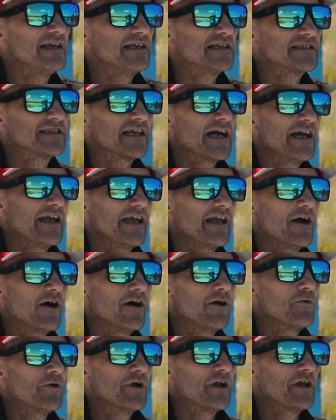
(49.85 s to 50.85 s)
to say,
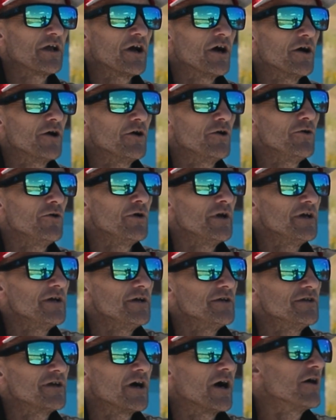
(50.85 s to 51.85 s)
I want to go
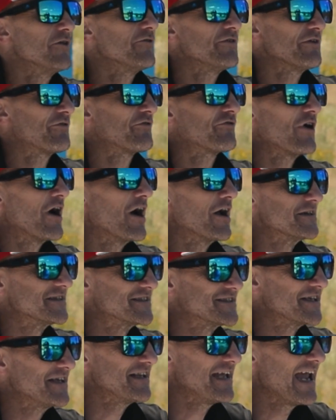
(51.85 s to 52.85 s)
over to
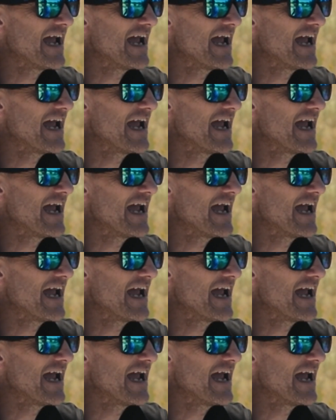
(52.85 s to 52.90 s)
France to the